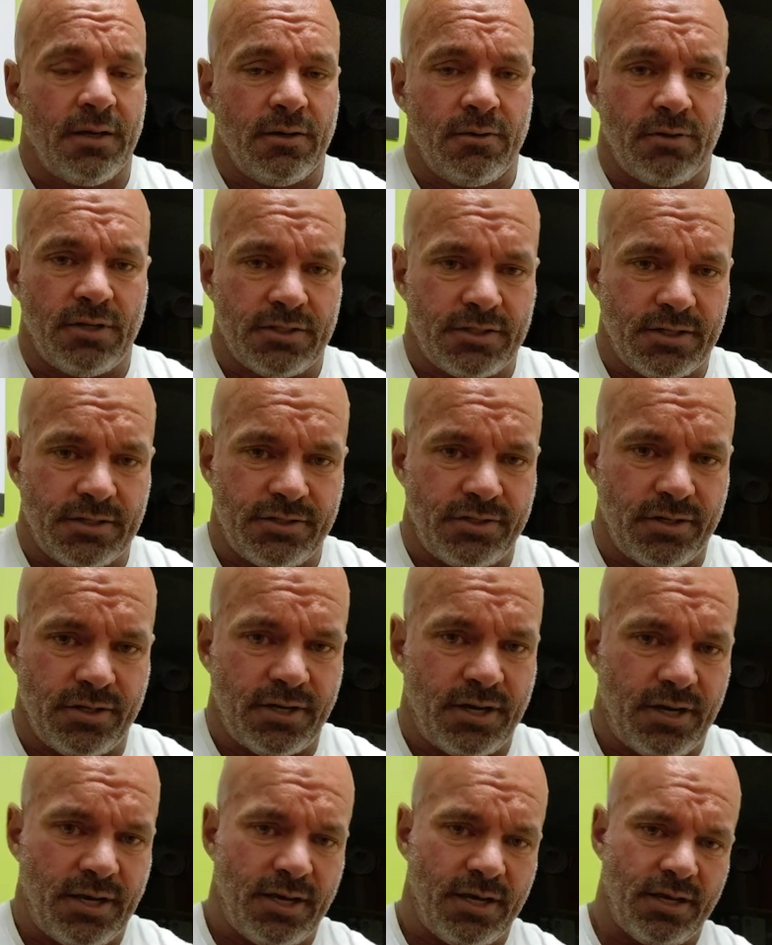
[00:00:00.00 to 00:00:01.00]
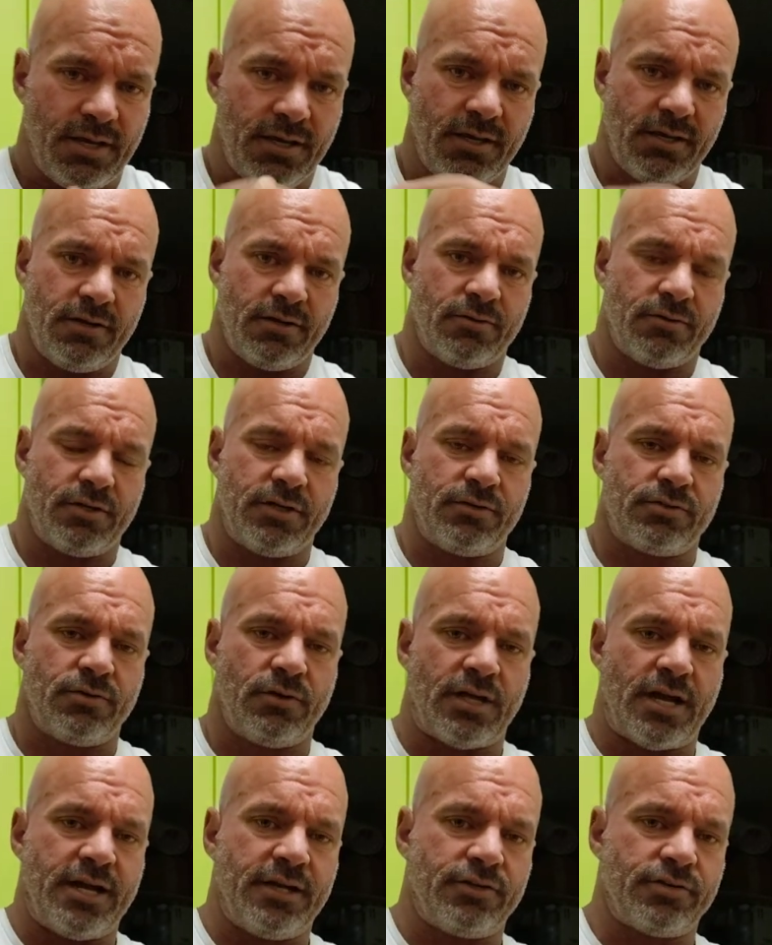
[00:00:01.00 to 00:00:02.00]
Well, it's because you're, on a
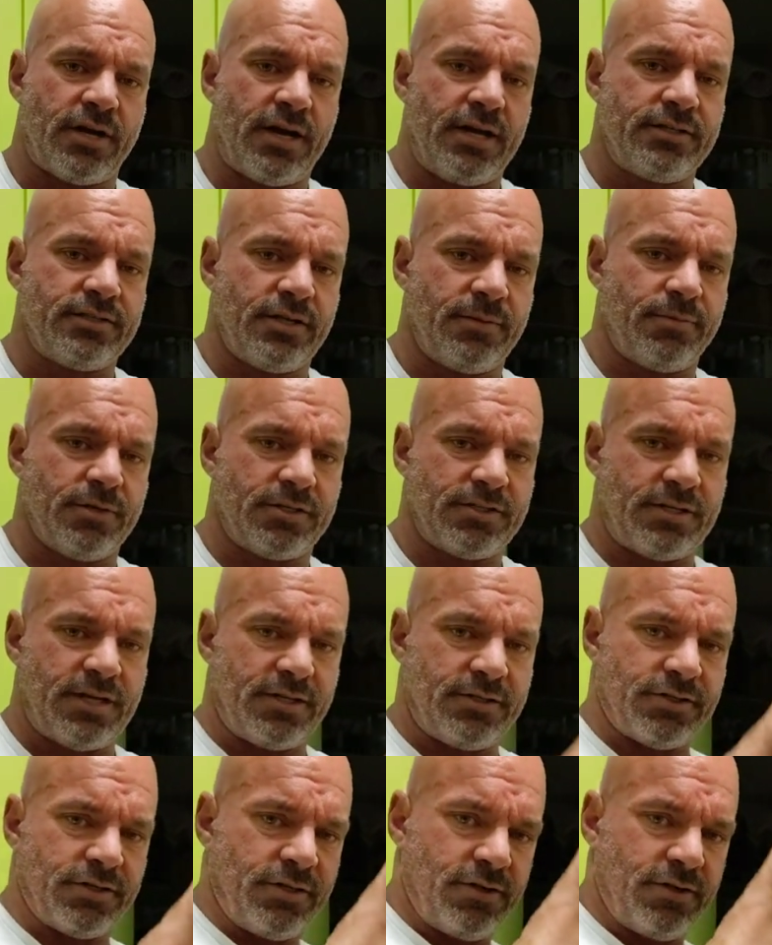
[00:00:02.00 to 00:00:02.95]
lying tricep extension,